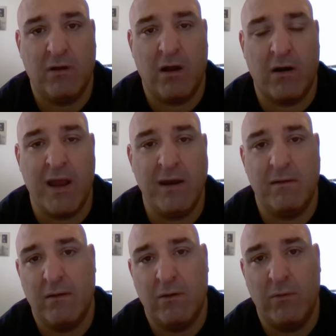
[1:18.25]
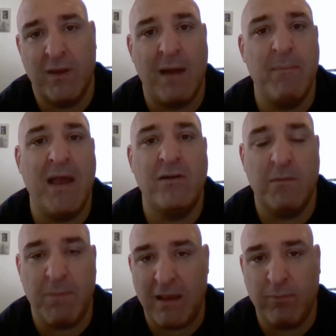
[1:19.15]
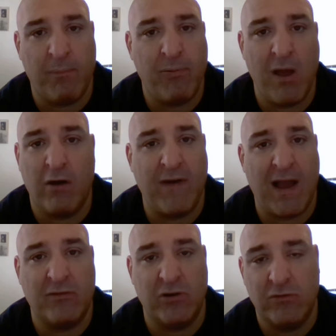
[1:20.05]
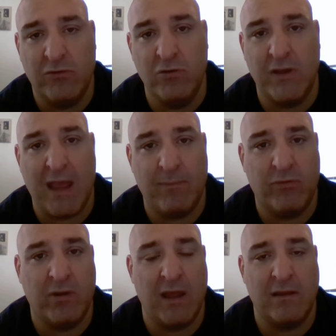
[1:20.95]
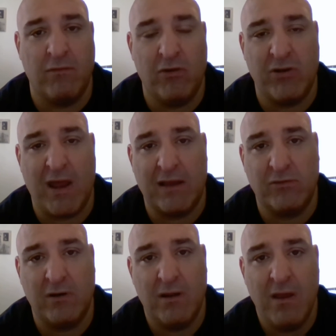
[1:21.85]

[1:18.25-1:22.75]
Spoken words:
All right? We got Major League Baseball playoff action. Two games today, division action.